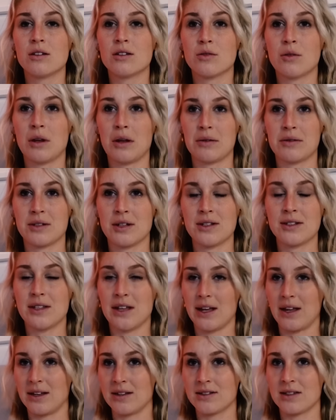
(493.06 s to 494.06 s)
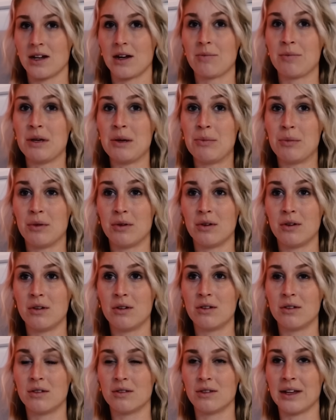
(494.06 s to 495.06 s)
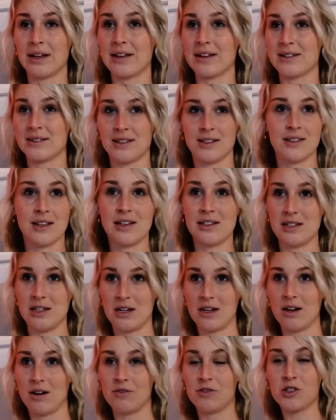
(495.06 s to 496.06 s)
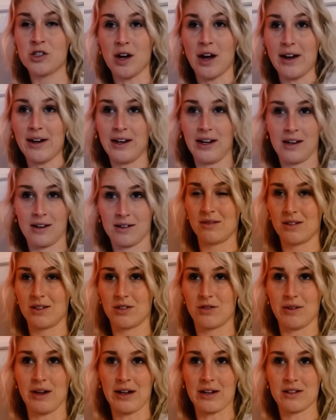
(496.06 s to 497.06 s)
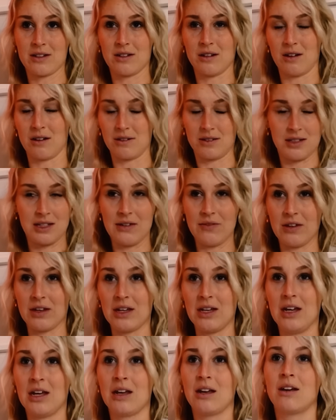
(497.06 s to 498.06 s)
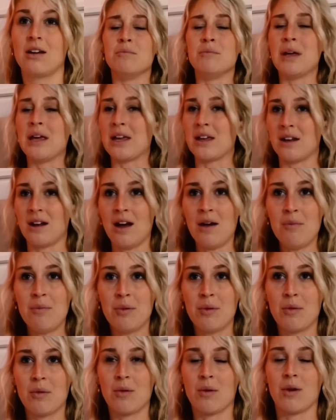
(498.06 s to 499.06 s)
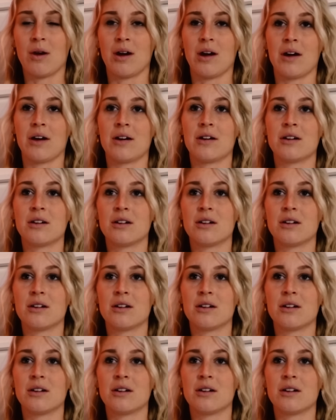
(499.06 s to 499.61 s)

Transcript: So what I was gonna say is there people like is this idea of shining the director Stephen King make it up or